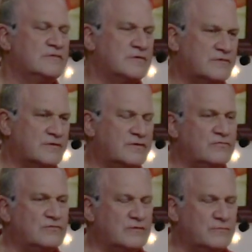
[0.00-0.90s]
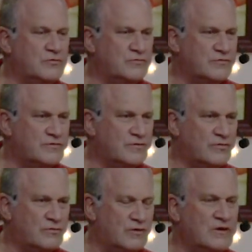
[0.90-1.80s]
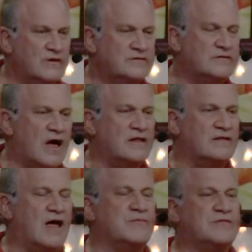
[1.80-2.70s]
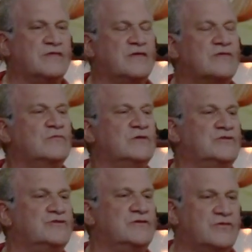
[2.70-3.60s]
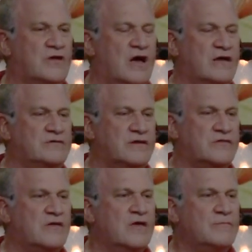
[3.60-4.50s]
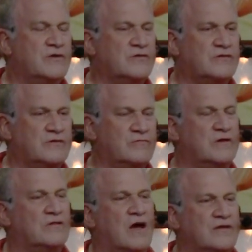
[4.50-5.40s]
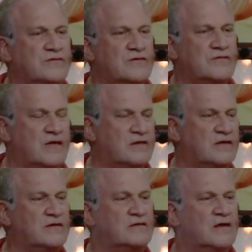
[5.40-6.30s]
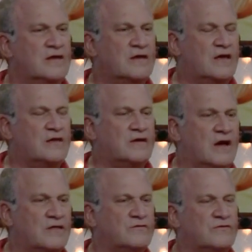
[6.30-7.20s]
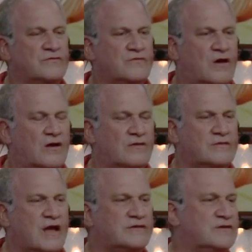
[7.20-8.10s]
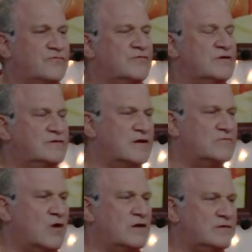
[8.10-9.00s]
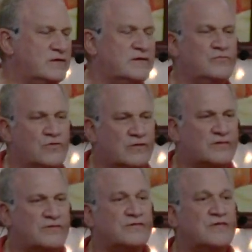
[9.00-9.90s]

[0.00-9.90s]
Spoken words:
Just to give you a little Buddhist thought. The Dalai Lama says his religion is kindness because he realizes that he and others are not different and want and need more or less the